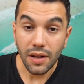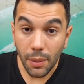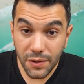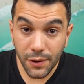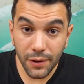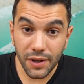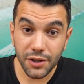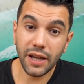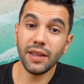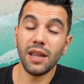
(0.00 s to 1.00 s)
Number two, in
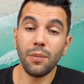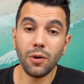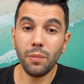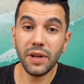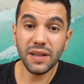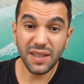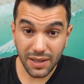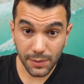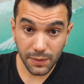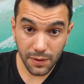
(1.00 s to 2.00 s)
checking that the property is
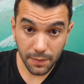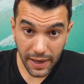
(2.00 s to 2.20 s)
acceptable to the